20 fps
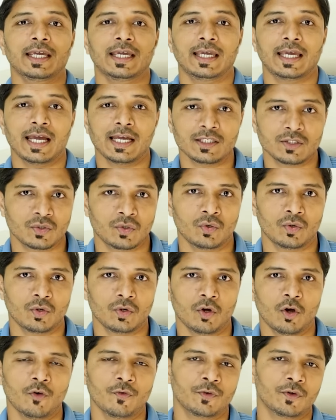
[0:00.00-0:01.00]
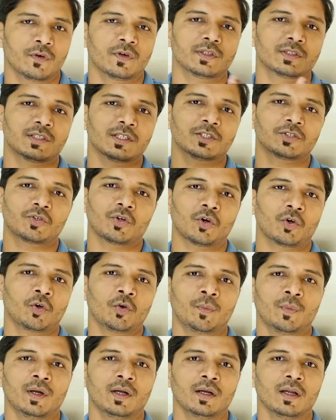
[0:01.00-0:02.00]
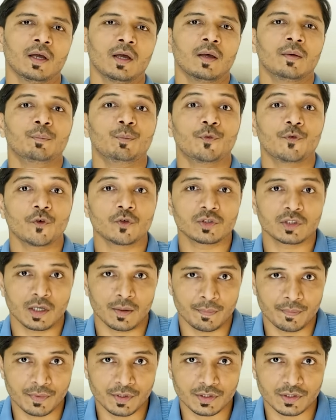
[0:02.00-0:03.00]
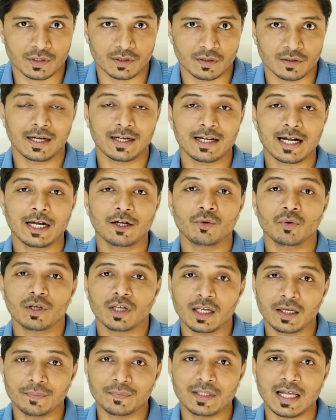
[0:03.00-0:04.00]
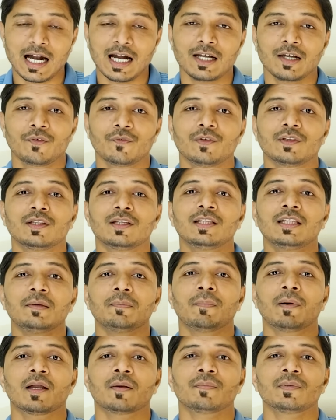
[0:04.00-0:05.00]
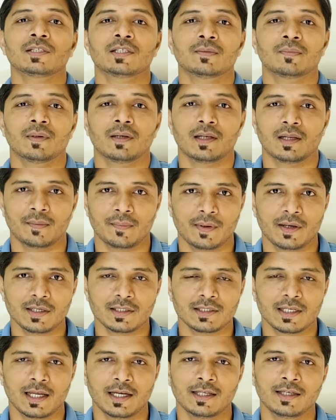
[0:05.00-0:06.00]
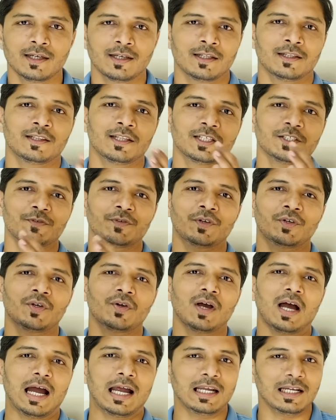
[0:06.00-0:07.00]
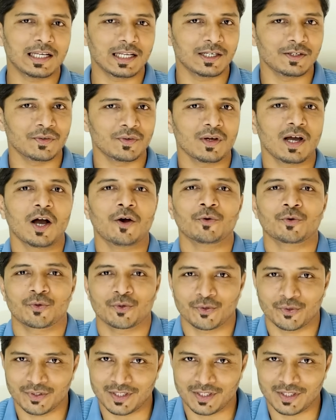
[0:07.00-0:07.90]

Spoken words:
AI score of your research document before submission and try to keep that within the permissible limits. And here in this video, I'll tell you how to